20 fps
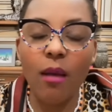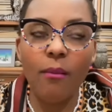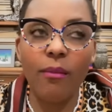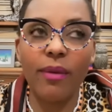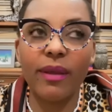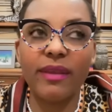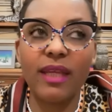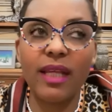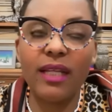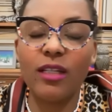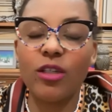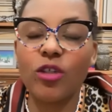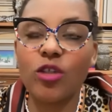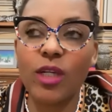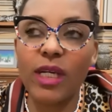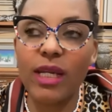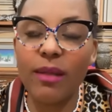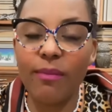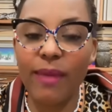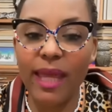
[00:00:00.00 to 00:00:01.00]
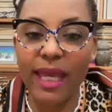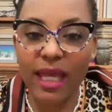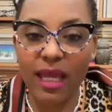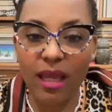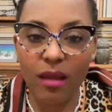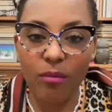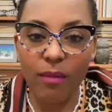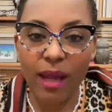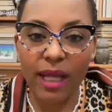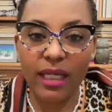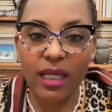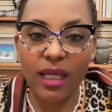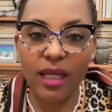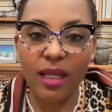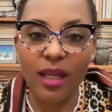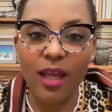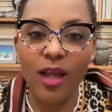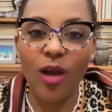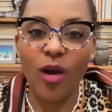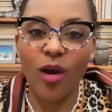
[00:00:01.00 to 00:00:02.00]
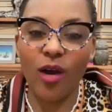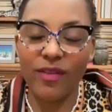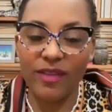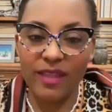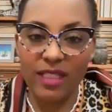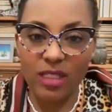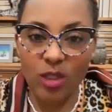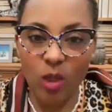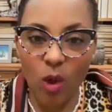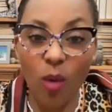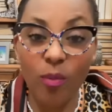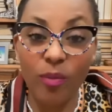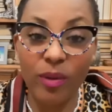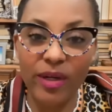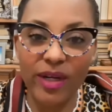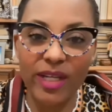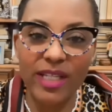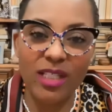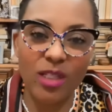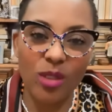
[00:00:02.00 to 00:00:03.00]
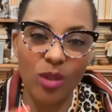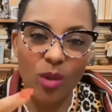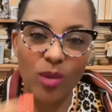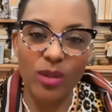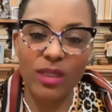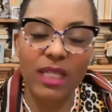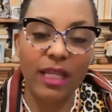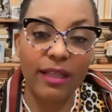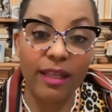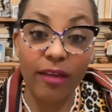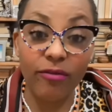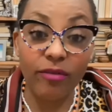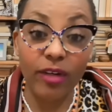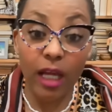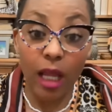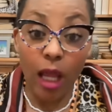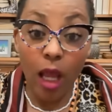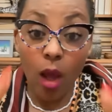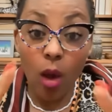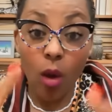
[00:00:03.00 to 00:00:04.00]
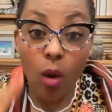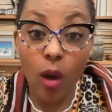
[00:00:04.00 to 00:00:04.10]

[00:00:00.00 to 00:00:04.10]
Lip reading: but they're literally making money on this corporation called South Africa.